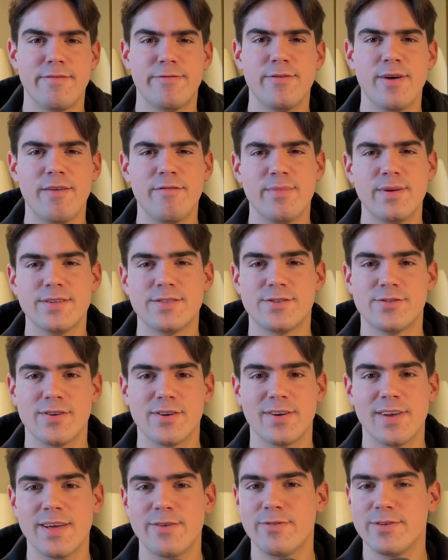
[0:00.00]
If you have been
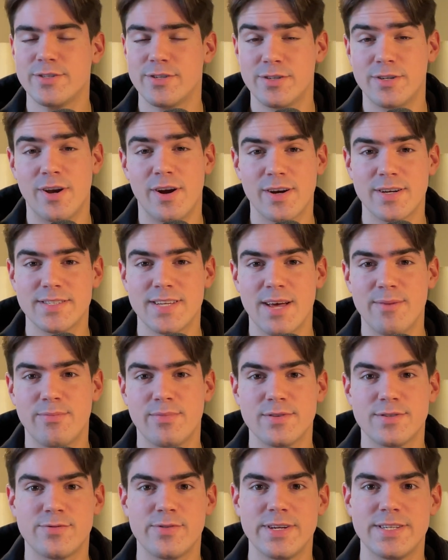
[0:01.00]
struggling with your dark
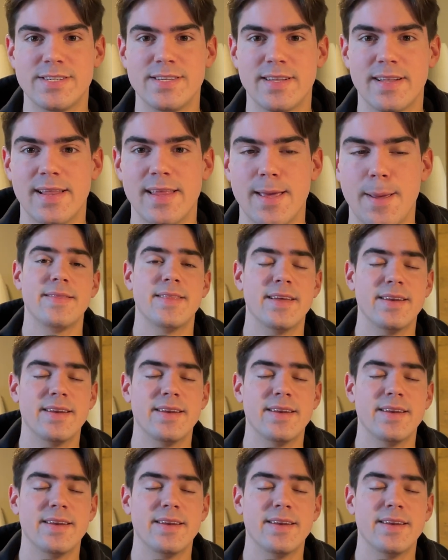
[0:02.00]
samples recently,